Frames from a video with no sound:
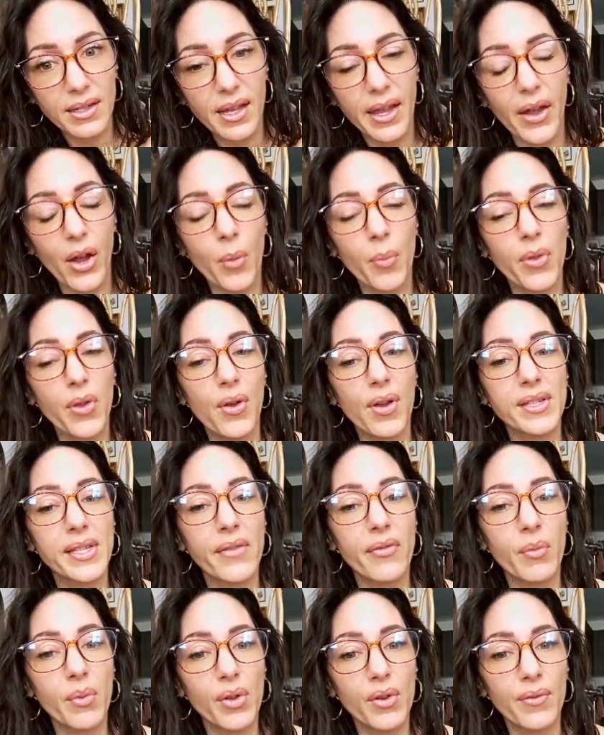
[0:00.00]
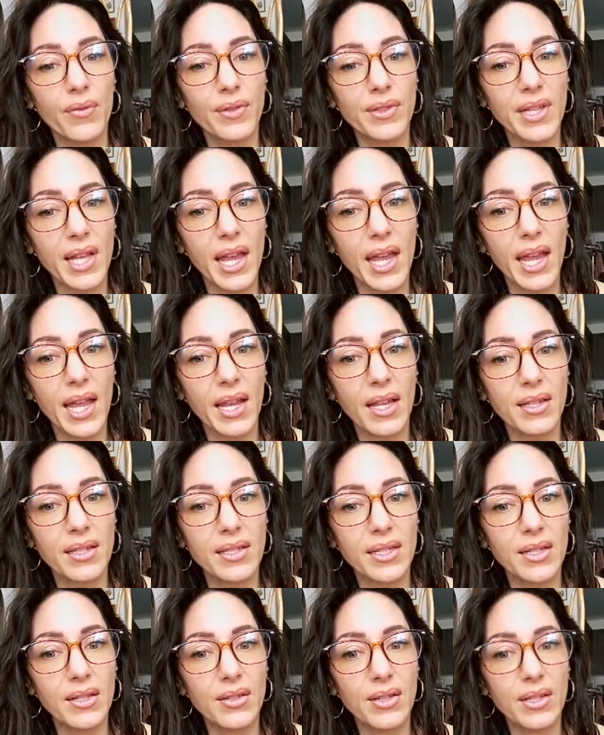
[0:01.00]
I hope that you guys have a beautiful day, and I'll
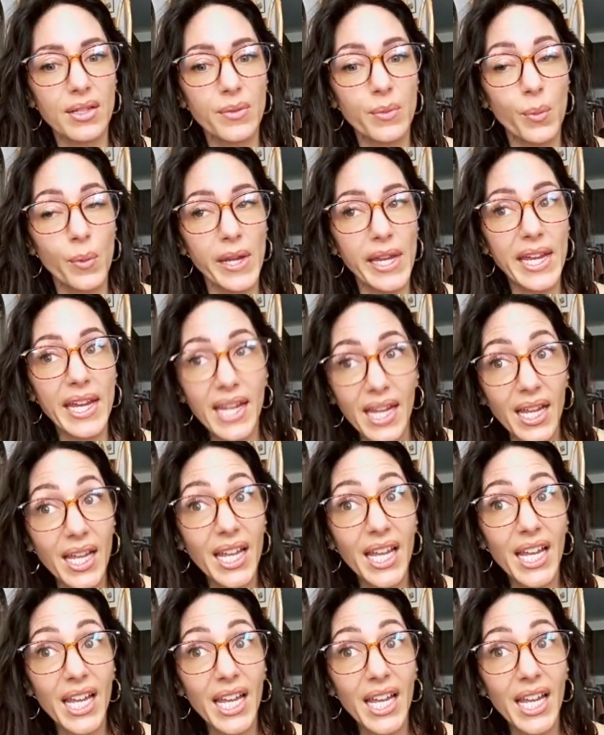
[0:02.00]
see you this week.